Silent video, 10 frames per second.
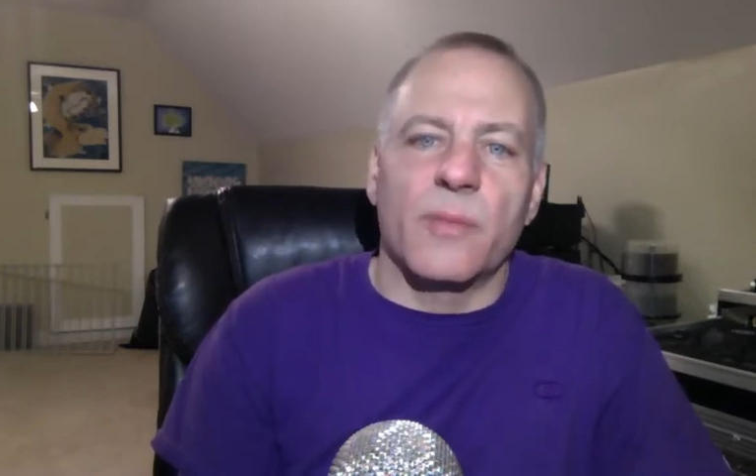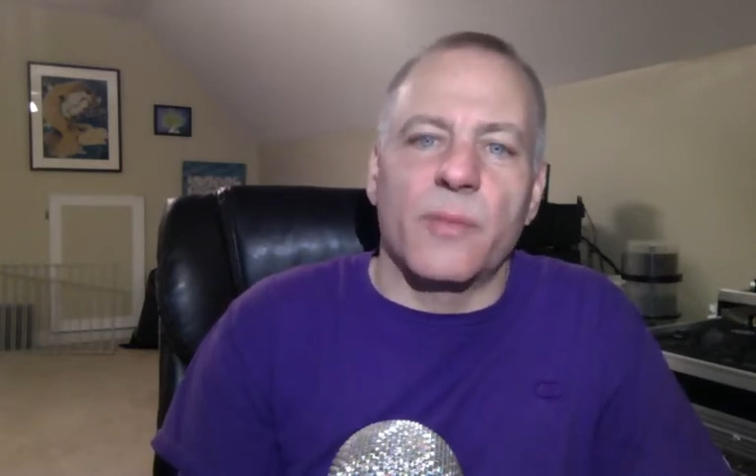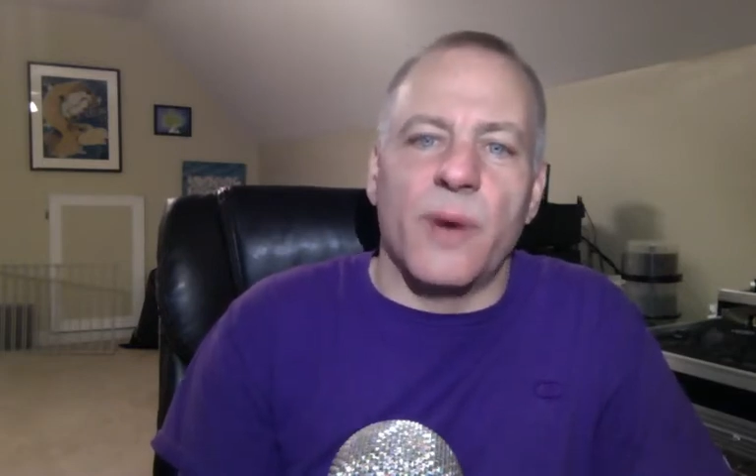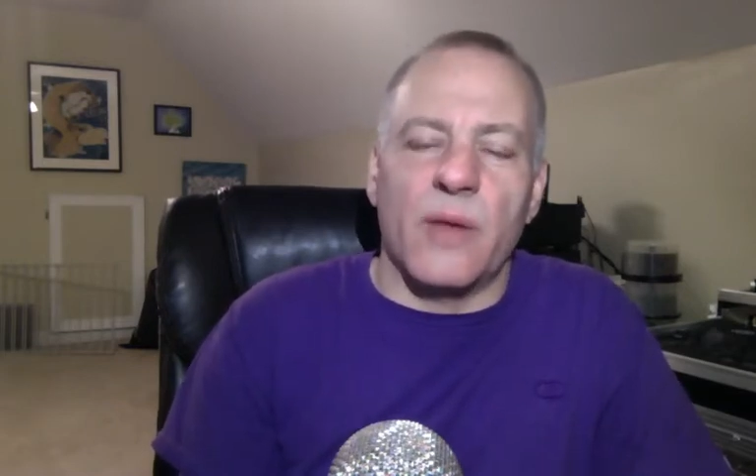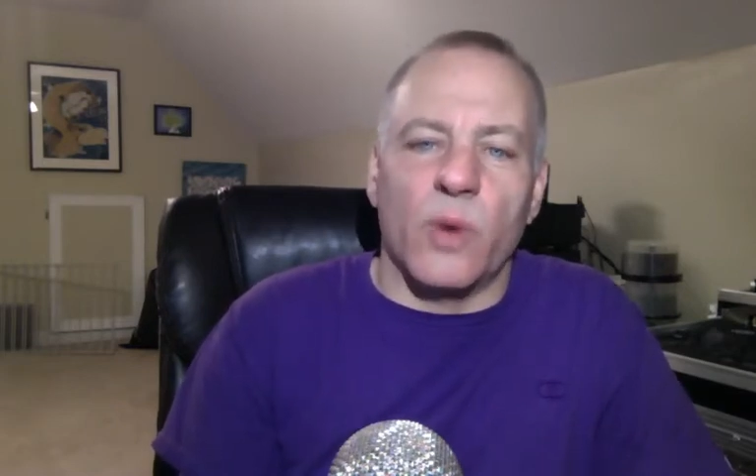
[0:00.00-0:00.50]

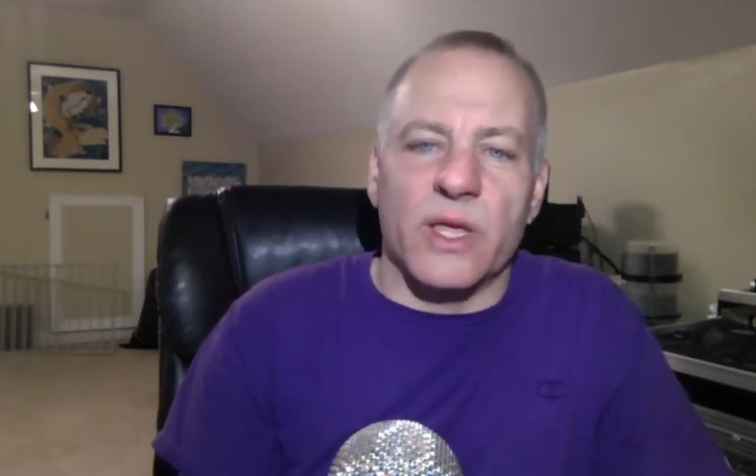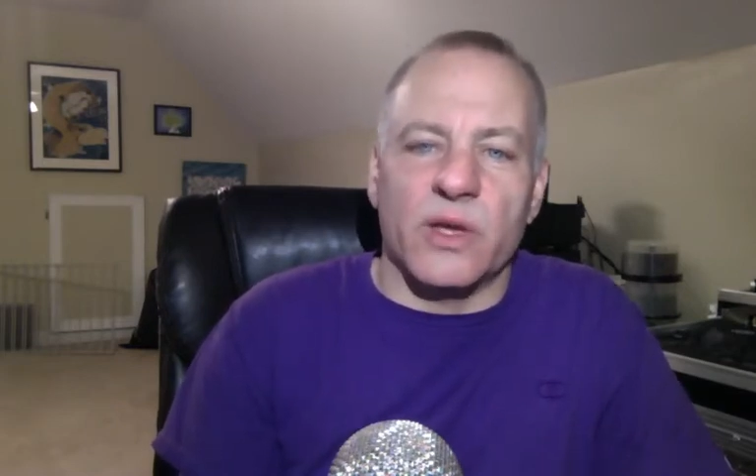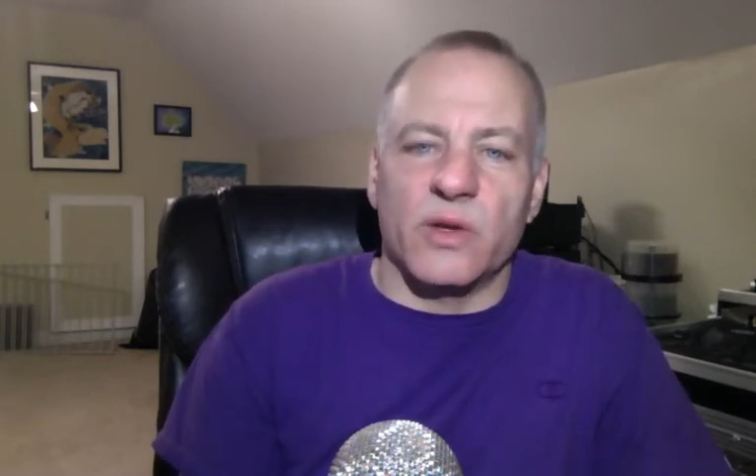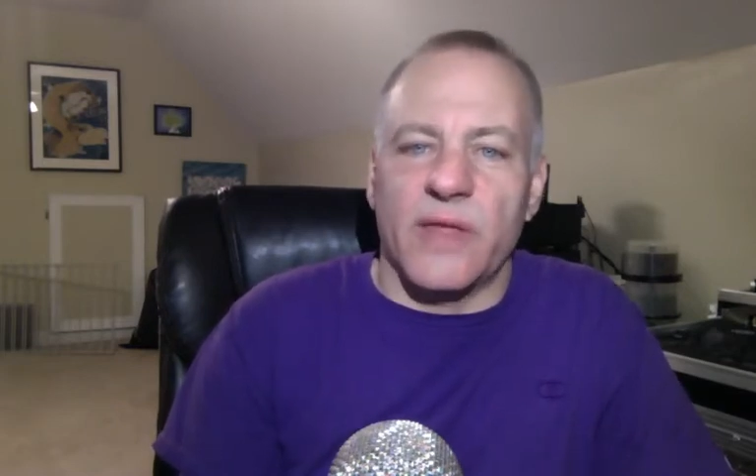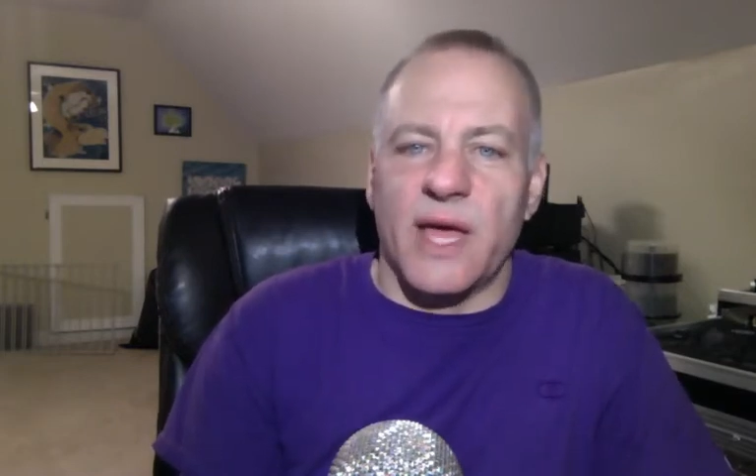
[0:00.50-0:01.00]
But when
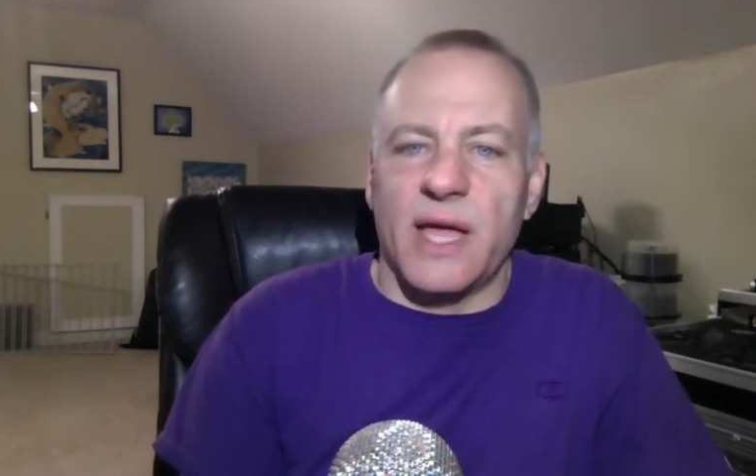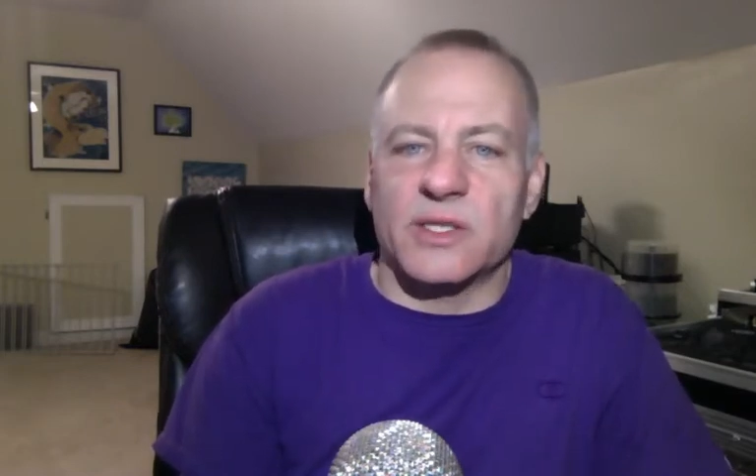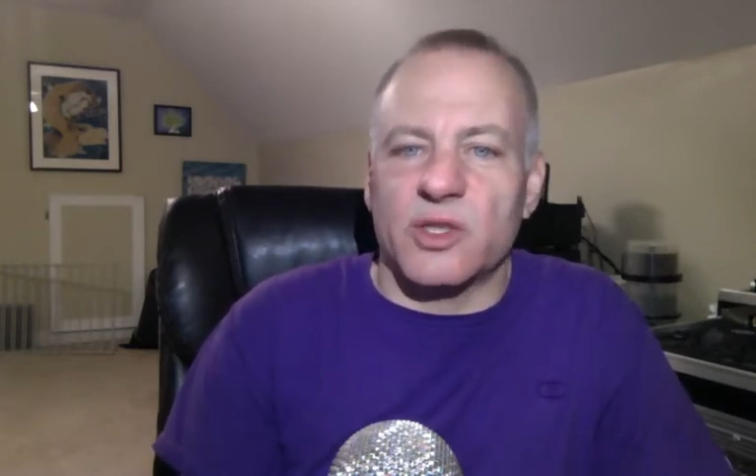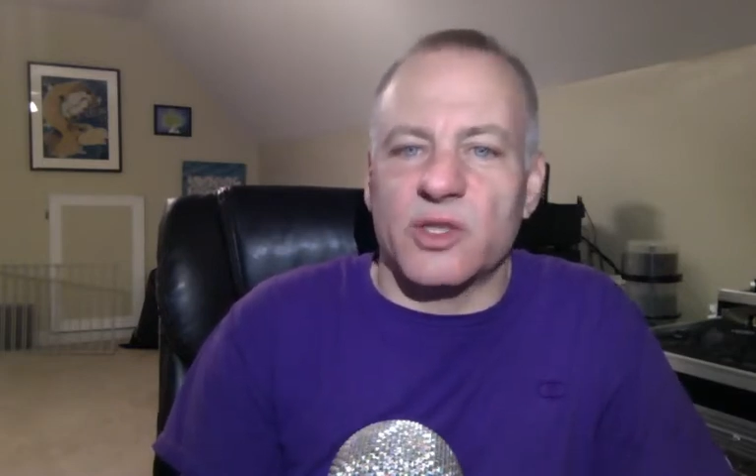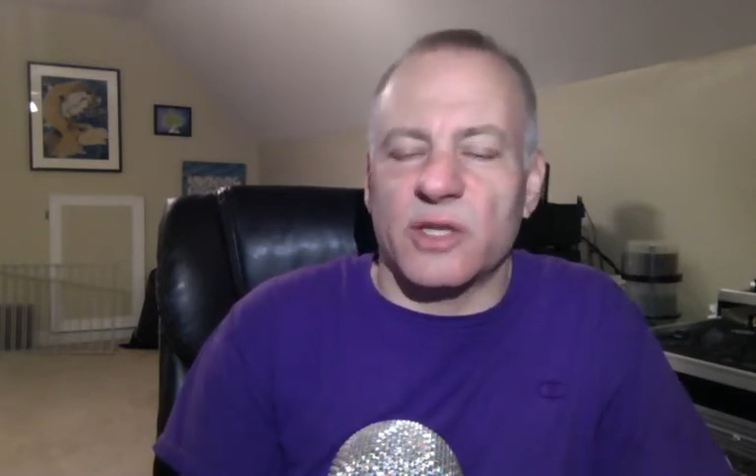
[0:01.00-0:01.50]
you then
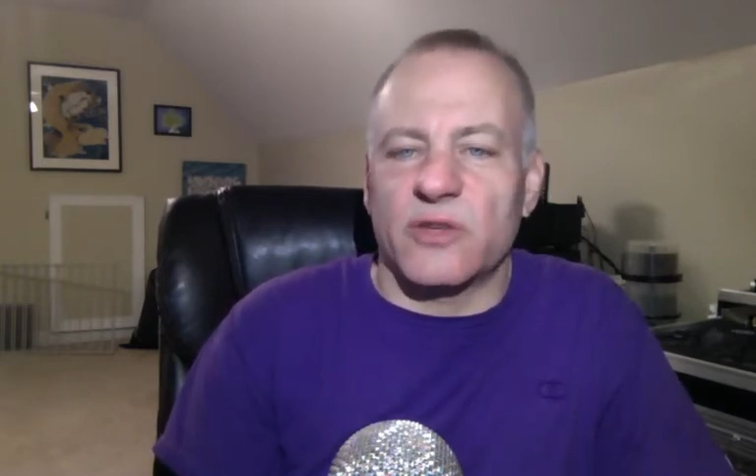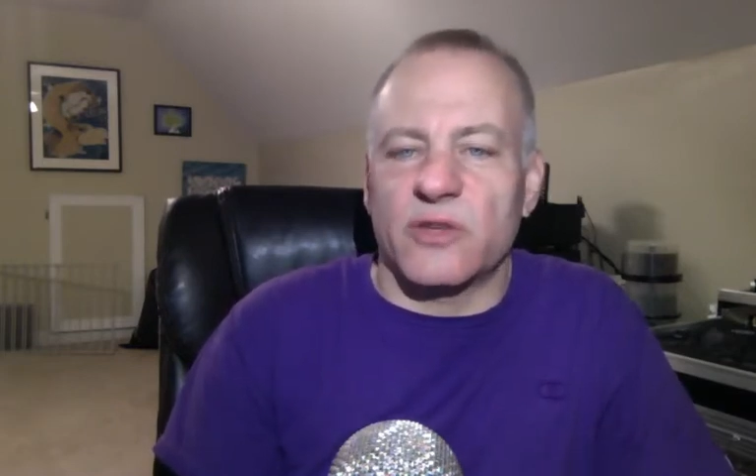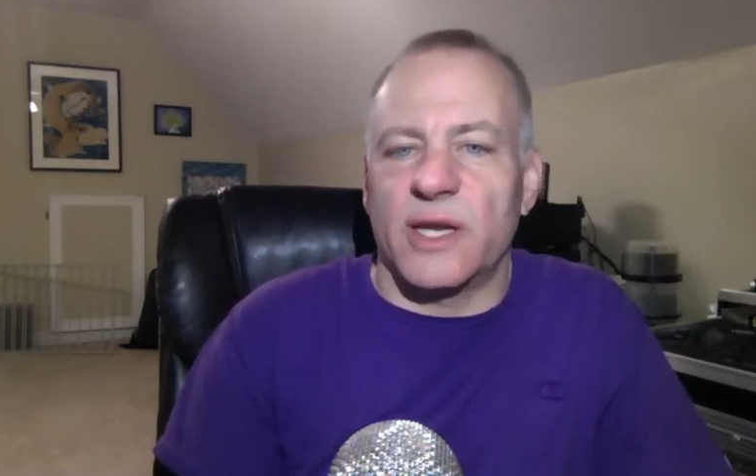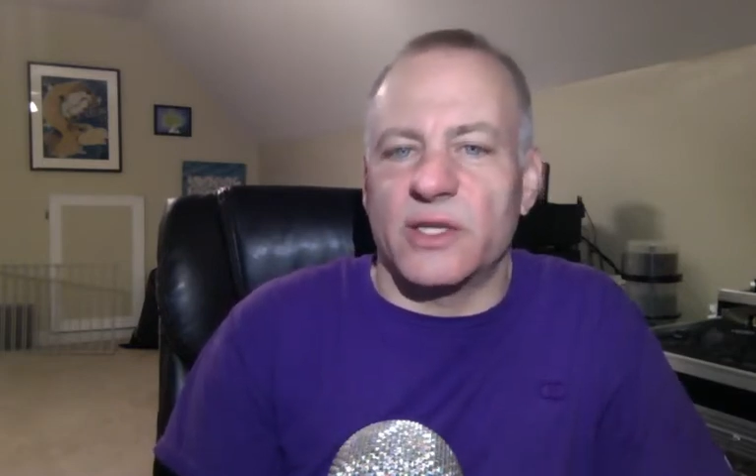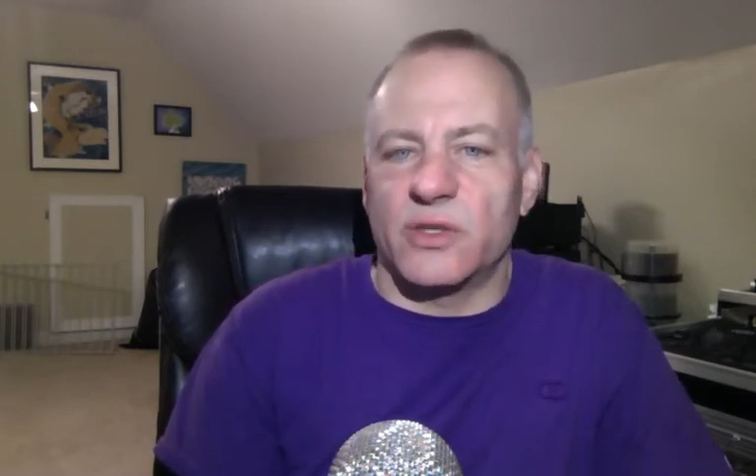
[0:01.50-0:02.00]
start to
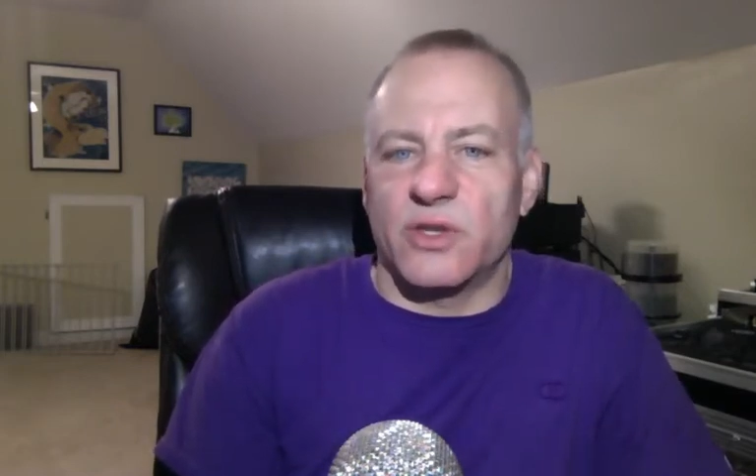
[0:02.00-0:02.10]
try to do